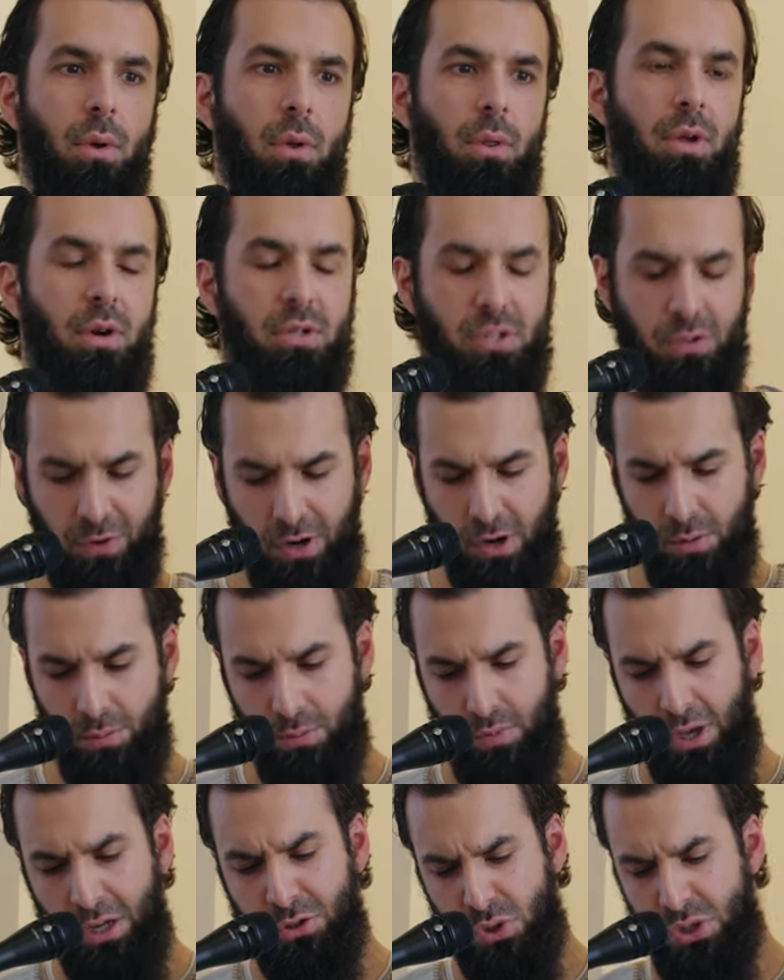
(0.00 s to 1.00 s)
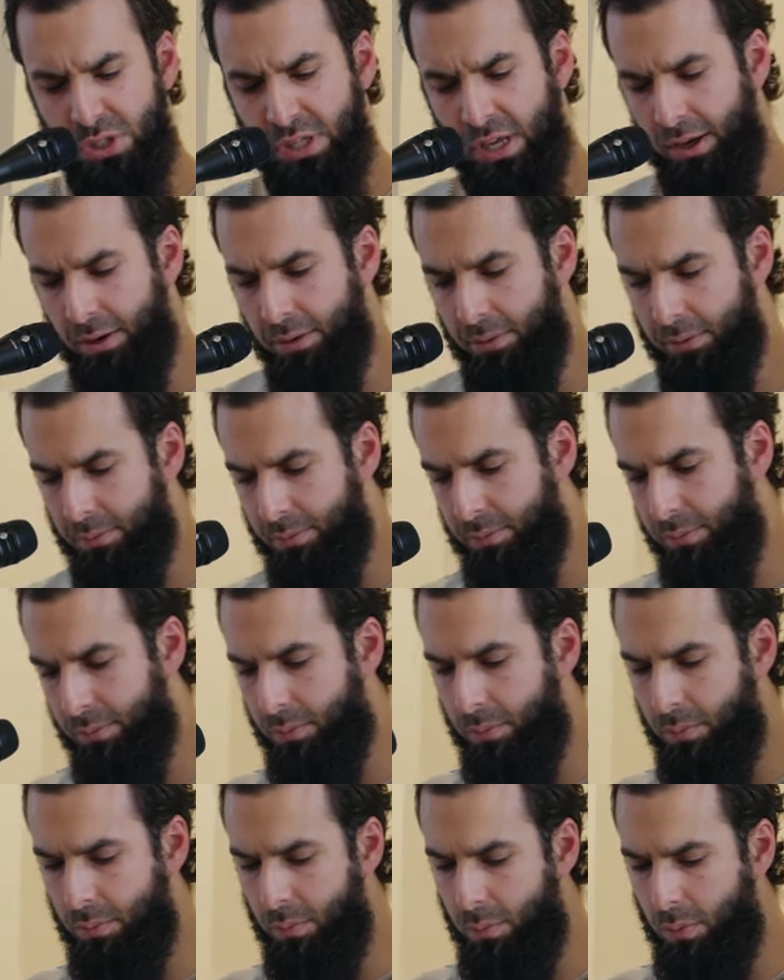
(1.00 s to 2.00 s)
there is a very interesting
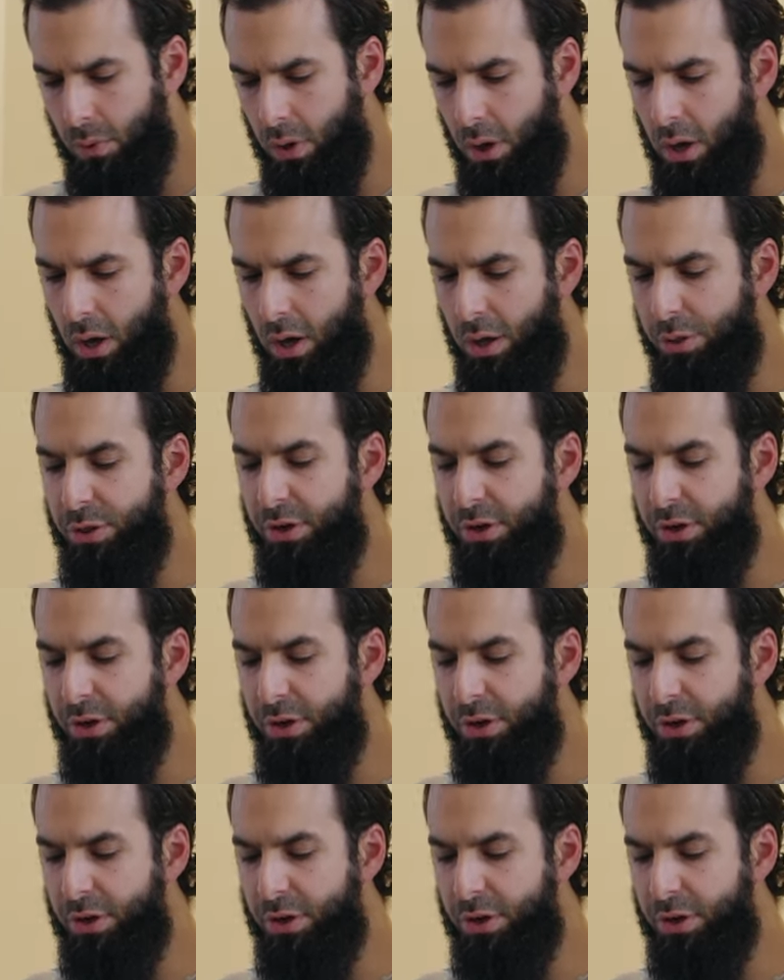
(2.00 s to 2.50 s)
uh,